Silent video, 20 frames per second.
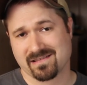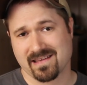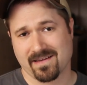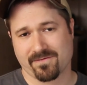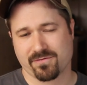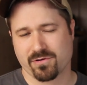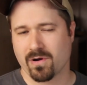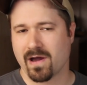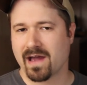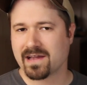and
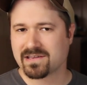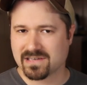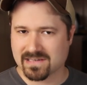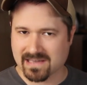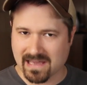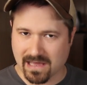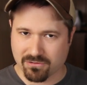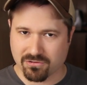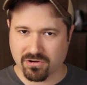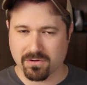stuff. So I just
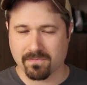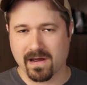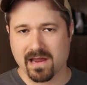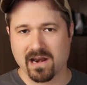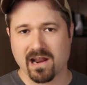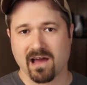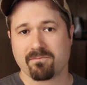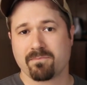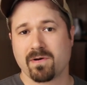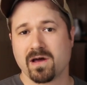kind of turned
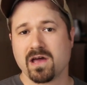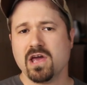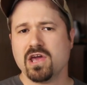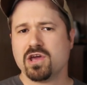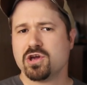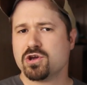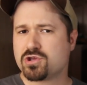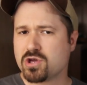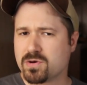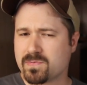mine off. But
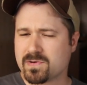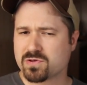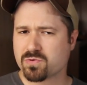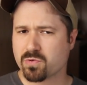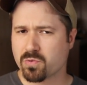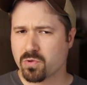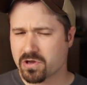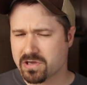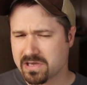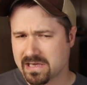YouTube is
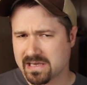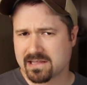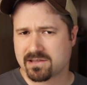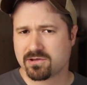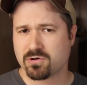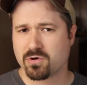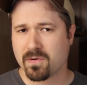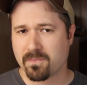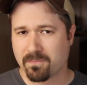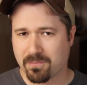looking
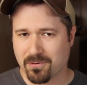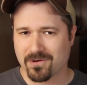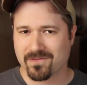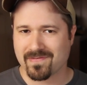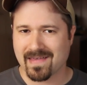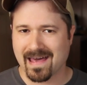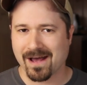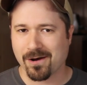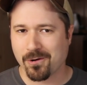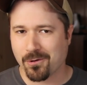to improve
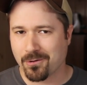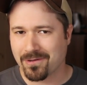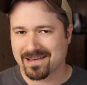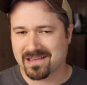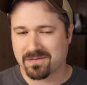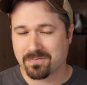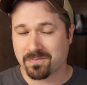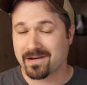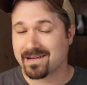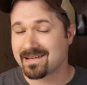that whole
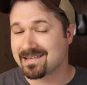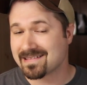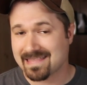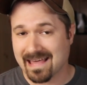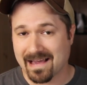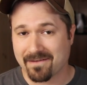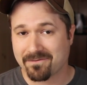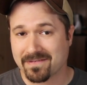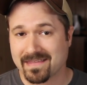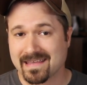experience,
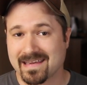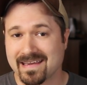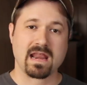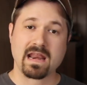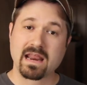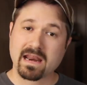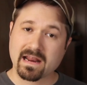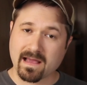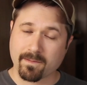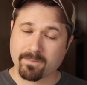thankfully. And
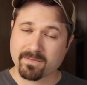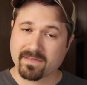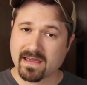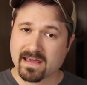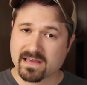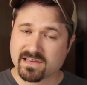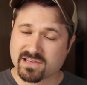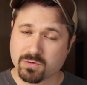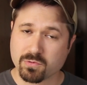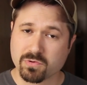in a couple
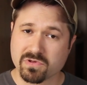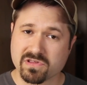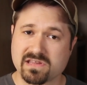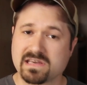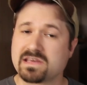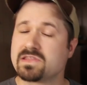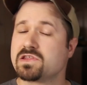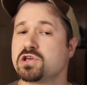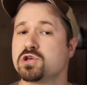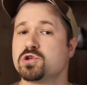days, you will
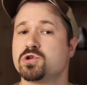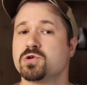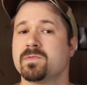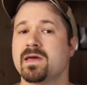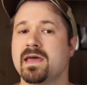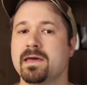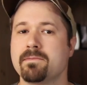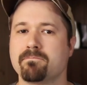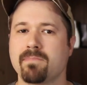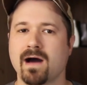see the YouTube
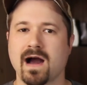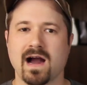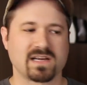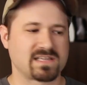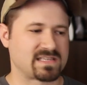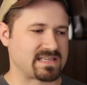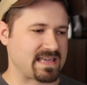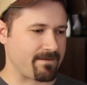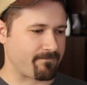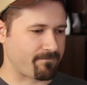
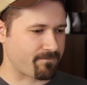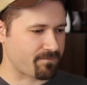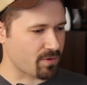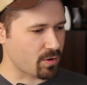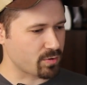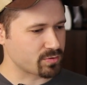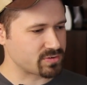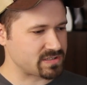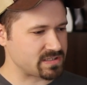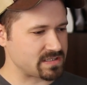inbox get
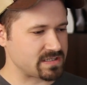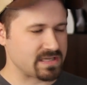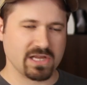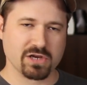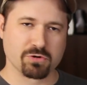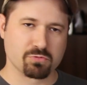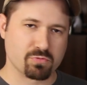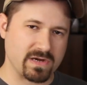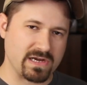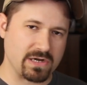frozen
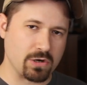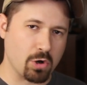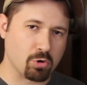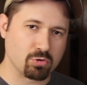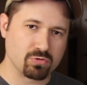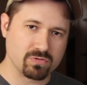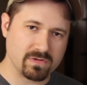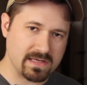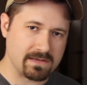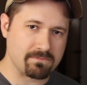in
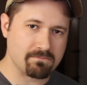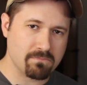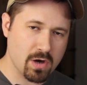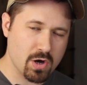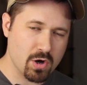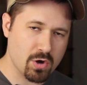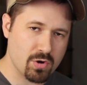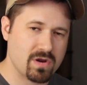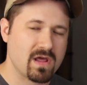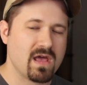read-only
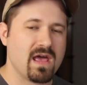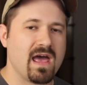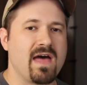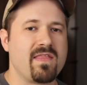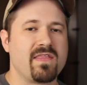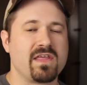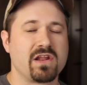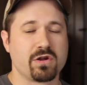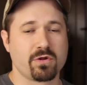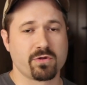mode,
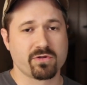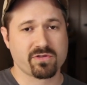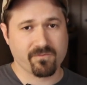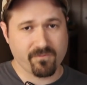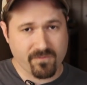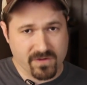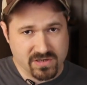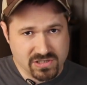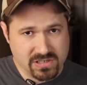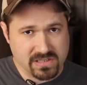and then it'll
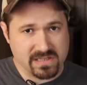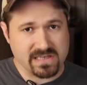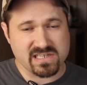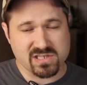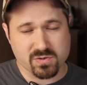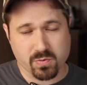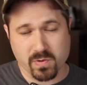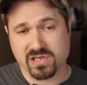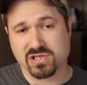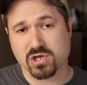officially
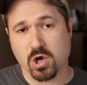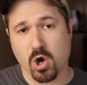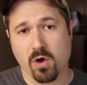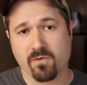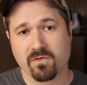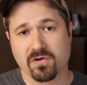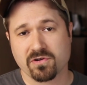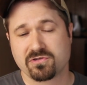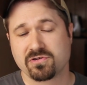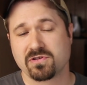switch
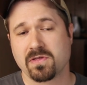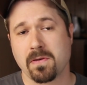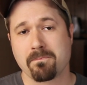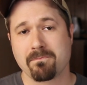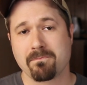over to the